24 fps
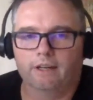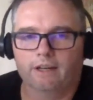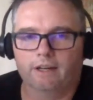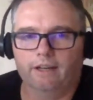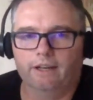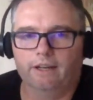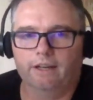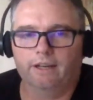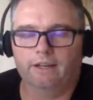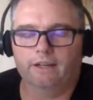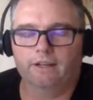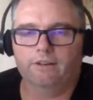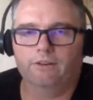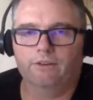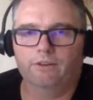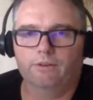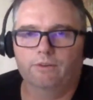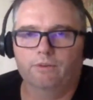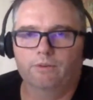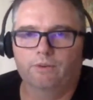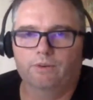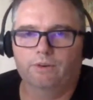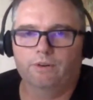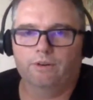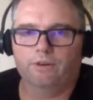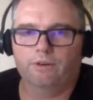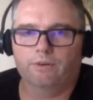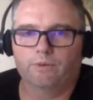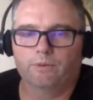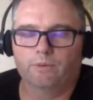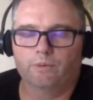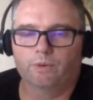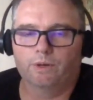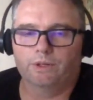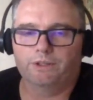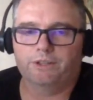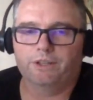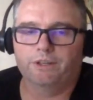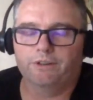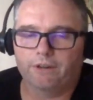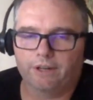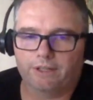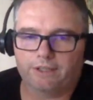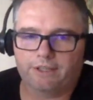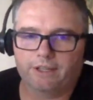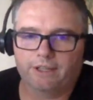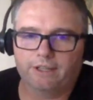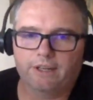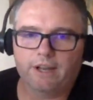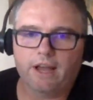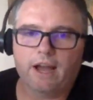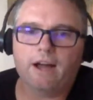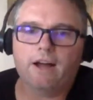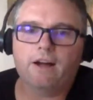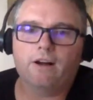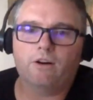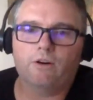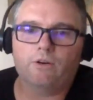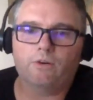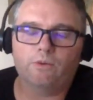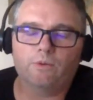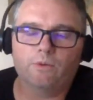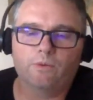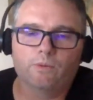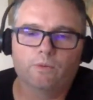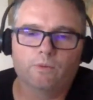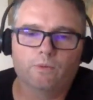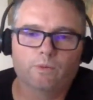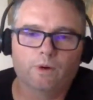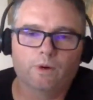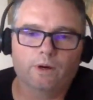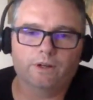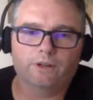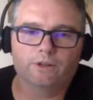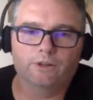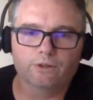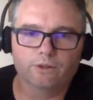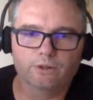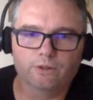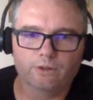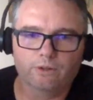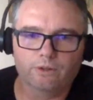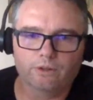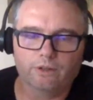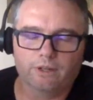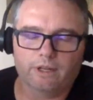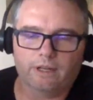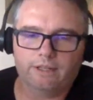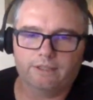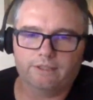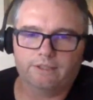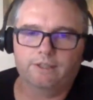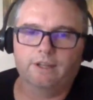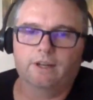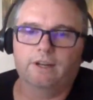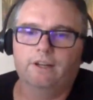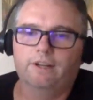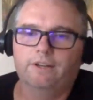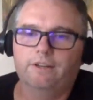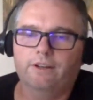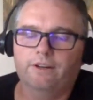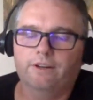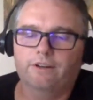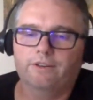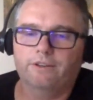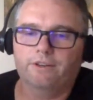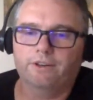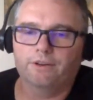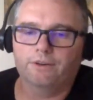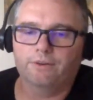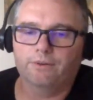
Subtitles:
And what's interesting now, what Google has done, they're